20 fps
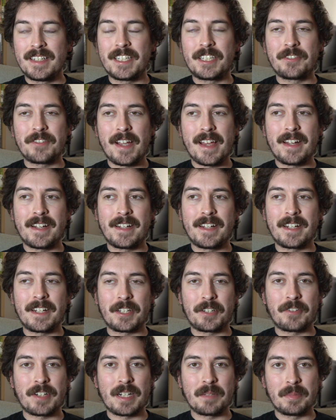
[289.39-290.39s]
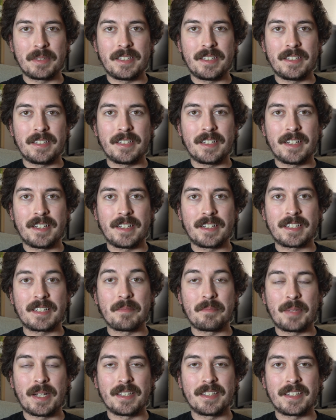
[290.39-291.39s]
created an incredibly
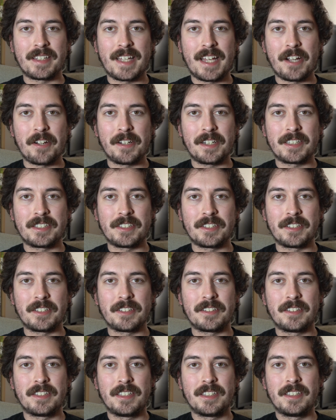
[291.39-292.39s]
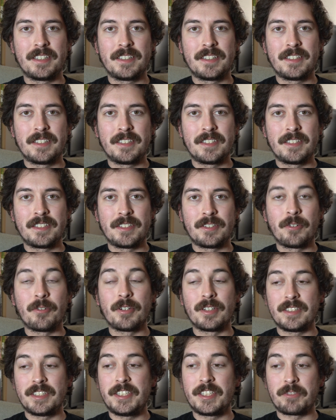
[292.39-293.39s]
compelling character,
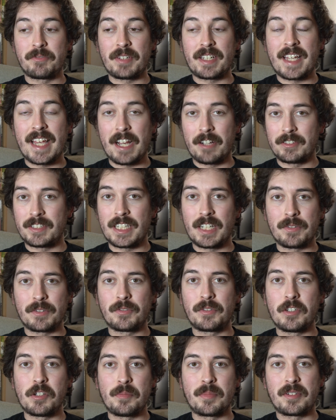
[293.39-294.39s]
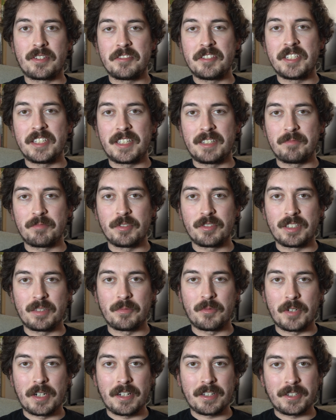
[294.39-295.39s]
or at least a recounting of a real person in
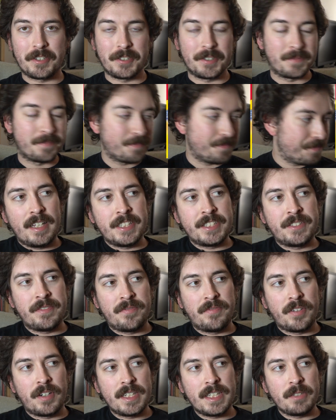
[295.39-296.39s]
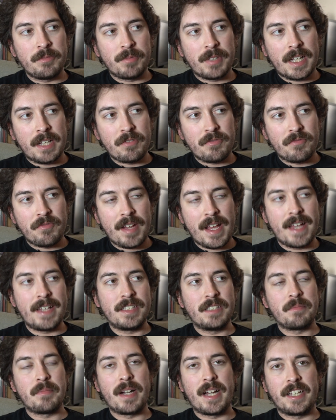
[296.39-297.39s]
William Walker. It's funny, when I
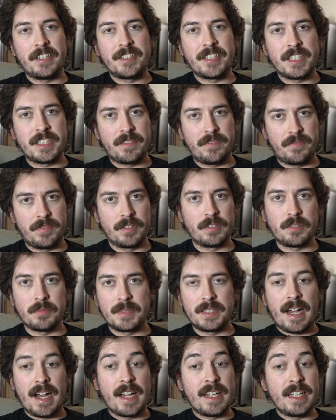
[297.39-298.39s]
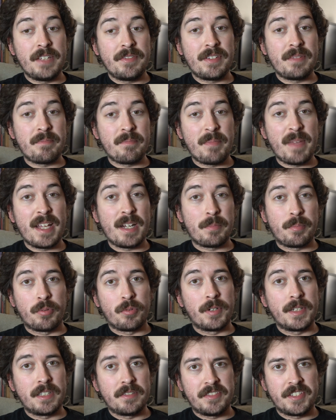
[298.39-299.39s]
randomized this film, and I even made a
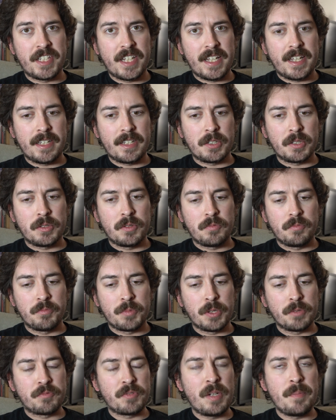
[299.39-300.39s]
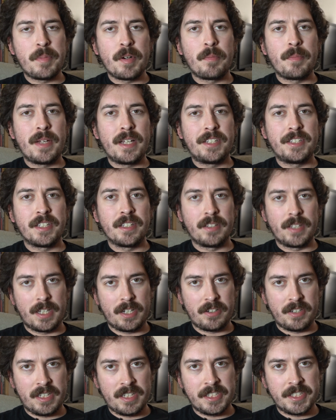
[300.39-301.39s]
point of saying, well, Repo Man's
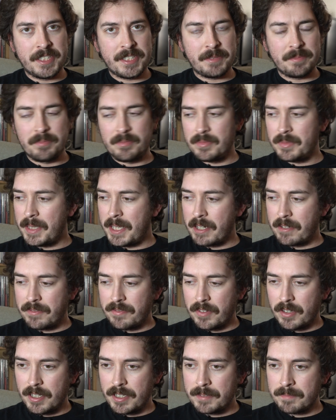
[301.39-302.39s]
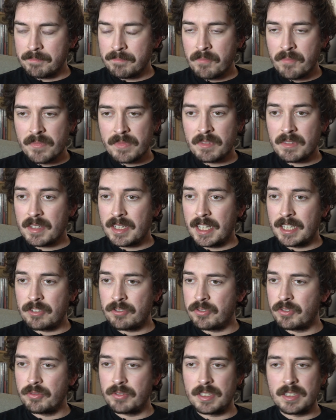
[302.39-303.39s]
hilarious. A lot of fun. I
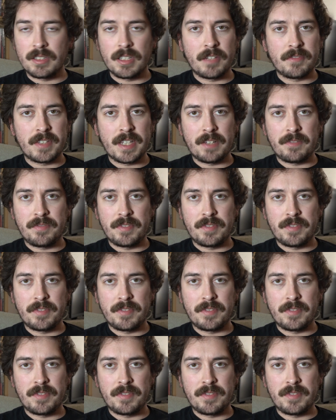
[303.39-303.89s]
truly love that